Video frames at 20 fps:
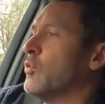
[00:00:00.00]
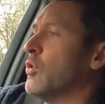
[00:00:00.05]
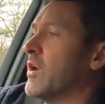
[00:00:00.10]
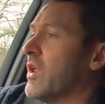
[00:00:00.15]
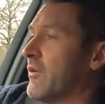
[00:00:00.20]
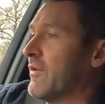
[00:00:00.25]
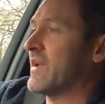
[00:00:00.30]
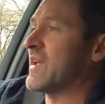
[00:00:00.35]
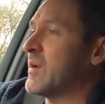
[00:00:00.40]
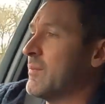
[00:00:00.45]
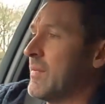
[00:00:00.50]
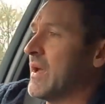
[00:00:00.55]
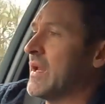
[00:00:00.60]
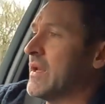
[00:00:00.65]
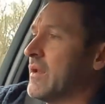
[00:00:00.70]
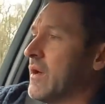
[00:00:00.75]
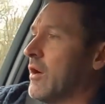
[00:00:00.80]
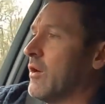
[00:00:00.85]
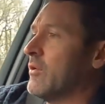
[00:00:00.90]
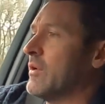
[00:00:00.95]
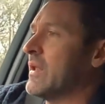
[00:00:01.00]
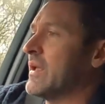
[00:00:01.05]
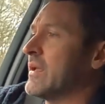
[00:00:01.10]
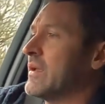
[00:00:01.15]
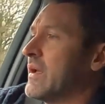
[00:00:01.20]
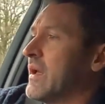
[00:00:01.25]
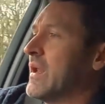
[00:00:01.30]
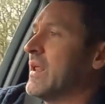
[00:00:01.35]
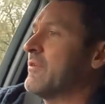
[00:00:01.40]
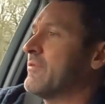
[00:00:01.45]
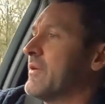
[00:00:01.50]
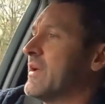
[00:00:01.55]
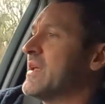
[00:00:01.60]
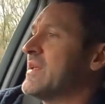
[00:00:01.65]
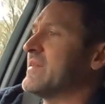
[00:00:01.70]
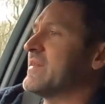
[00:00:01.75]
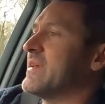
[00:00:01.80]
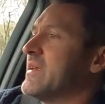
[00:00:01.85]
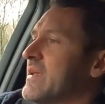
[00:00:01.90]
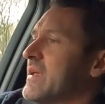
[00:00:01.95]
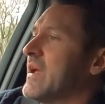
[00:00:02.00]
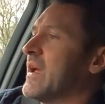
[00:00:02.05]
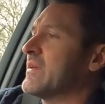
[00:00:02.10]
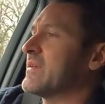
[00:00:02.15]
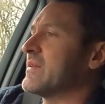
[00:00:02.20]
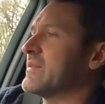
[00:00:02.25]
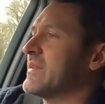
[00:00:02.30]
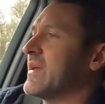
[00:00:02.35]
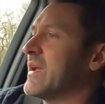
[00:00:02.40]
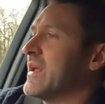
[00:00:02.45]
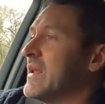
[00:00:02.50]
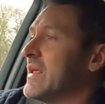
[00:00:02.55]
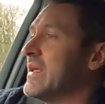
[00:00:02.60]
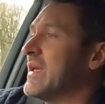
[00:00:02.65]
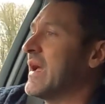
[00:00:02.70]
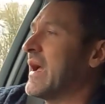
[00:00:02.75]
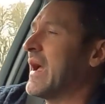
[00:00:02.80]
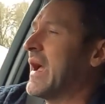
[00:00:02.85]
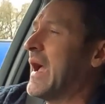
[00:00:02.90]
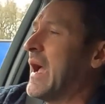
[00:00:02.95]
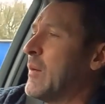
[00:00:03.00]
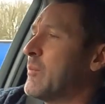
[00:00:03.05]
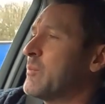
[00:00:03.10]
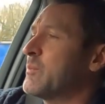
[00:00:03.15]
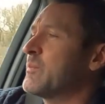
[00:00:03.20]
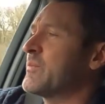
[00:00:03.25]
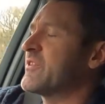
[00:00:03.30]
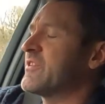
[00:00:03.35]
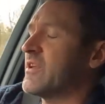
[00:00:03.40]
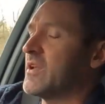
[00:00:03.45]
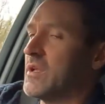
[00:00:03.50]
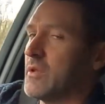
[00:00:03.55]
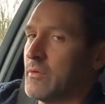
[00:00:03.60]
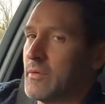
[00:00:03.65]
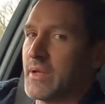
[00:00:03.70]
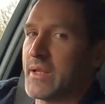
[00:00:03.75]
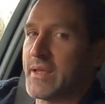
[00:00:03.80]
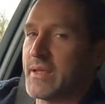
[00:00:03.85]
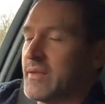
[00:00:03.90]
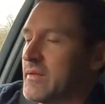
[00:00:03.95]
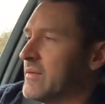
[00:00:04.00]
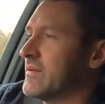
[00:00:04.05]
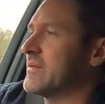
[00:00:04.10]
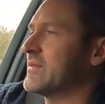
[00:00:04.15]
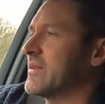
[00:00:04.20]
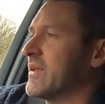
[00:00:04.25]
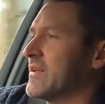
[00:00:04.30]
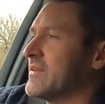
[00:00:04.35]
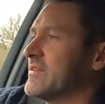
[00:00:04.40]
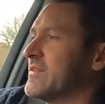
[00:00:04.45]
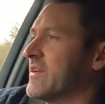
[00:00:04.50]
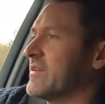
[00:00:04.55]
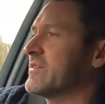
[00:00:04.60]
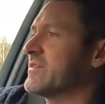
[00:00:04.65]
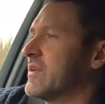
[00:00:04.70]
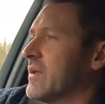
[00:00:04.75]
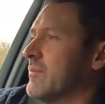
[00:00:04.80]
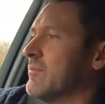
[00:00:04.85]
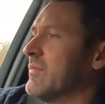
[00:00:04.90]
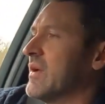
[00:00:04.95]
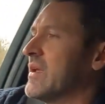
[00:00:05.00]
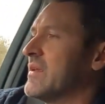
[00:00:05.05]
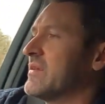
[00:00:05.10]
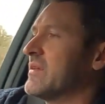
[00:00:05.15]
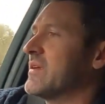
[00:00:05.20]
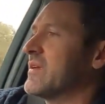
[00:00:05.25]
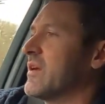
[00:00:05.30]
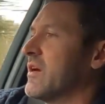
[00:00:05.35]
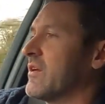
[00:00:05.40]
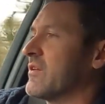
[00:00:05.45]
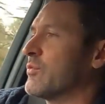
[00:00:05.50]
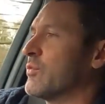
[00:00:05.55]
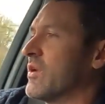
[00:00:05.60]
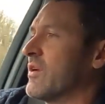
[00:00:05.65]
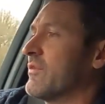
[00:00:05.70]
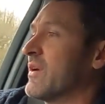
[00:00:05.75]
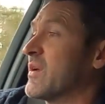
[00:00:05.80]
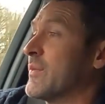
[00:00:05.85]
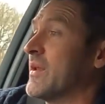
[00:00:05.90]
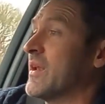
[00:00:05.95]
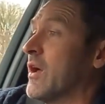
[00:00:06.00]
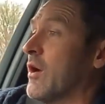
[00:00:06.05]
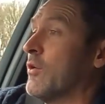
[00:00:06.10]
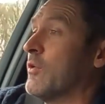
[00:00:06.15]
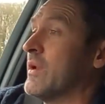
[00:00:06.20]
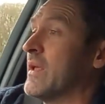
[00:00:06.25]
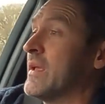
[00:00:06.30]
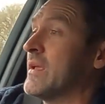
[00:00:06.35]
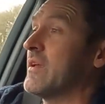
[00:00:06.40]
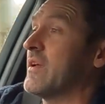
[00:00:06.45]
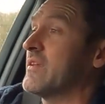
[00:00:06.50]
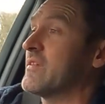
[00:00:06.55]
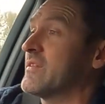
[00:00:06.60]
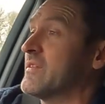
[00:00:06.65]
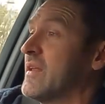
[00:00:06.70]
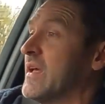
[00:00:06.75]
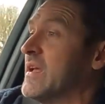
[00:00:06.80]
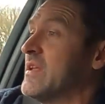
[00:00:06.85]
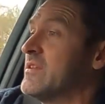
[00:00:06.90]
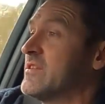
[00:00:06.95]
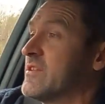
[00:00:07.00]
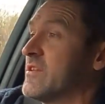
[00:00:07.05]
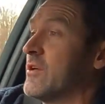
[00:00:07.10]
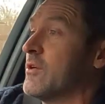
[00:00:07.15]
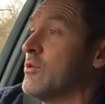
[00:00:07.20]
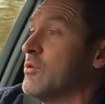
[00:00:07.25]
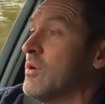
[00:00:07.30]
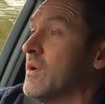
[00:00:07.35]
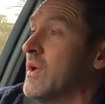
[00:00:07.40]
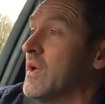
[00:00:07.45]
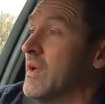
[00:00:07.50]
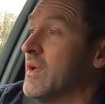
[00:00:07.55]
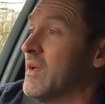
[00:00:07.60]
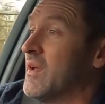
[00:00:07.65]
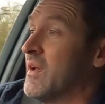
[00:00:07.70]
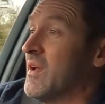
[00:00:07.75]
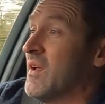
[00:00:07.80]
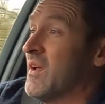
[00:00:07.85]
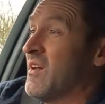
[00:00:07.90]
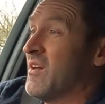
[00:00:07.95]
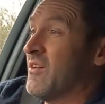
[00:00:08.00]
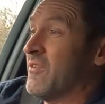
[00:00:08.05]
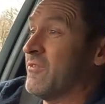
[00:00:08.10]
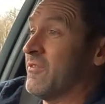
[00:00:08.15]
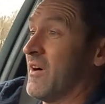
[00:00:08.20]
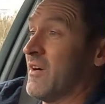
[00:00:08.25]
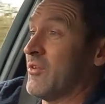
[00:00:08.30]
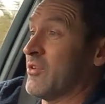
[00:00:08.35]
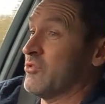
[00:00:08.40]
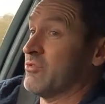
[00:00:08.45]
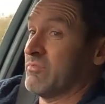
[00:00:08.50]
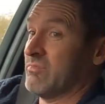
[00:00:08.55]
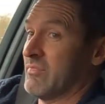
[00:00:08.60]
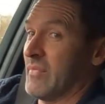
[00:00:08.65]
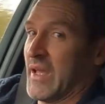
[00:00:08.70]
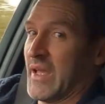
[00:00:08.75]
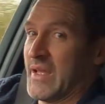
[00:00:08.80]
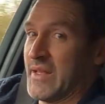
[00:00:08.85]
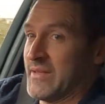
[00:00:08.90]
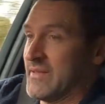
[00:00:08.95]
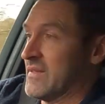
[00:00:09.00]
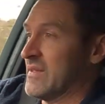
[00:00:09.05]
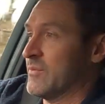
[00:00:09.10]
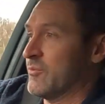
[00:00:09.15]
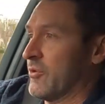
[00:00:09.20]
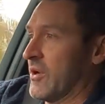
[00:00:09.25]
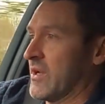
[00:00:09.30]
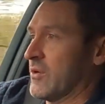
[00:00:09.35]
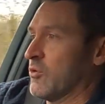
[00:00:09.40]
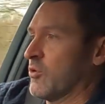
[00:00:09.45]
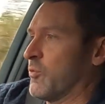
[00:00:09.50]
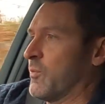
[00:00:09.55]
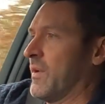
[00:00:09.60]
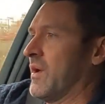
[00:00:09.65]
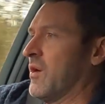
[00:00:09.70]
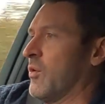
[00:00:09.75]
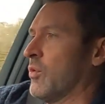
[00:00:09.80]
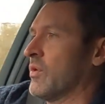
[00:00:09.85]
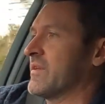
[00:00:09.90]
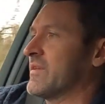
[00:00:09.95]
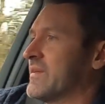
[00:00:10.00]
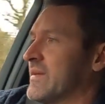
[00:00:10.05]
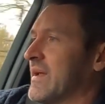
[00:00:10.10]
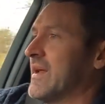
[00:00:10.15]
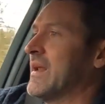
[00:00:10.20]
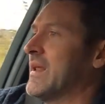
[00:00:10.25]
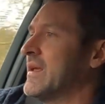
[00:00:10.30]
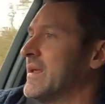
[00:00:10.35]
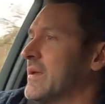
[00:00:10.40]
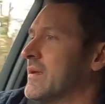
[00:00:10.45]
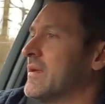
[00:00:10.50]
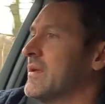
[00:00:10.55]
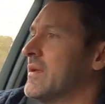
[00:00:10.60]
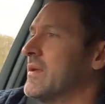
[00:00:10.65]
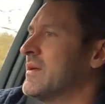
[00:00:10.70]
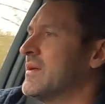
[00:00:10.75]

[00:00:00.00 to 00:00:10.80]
Would I recommend owning an F80 as a daily? Absolutely, they're just amazing cars. Would I recommend owning a Stage 2 580 brake horsepower one as a daily?